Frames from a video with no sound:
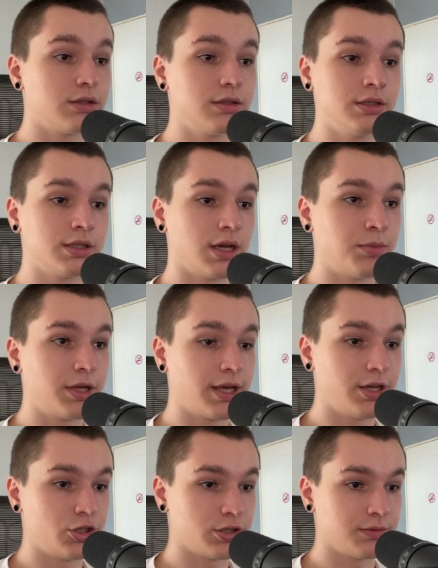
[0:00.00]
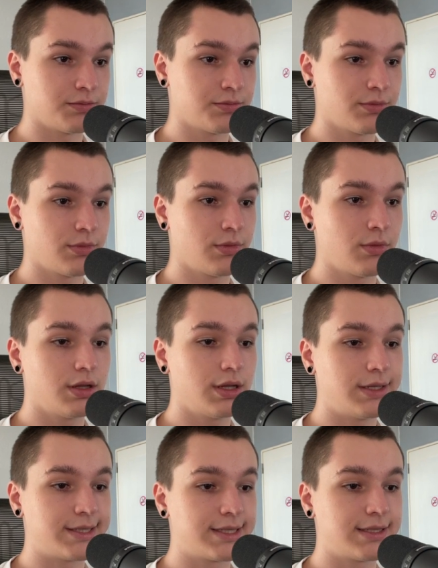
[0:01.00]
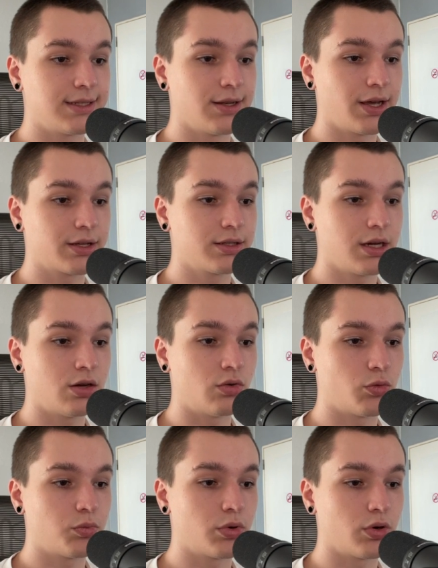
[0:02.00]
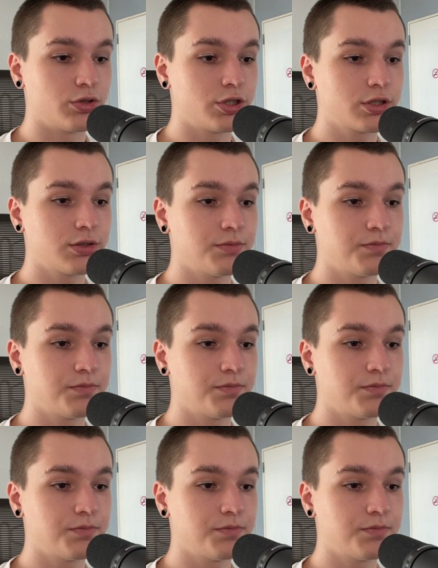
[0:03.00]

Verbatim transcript: this application. Let's select our project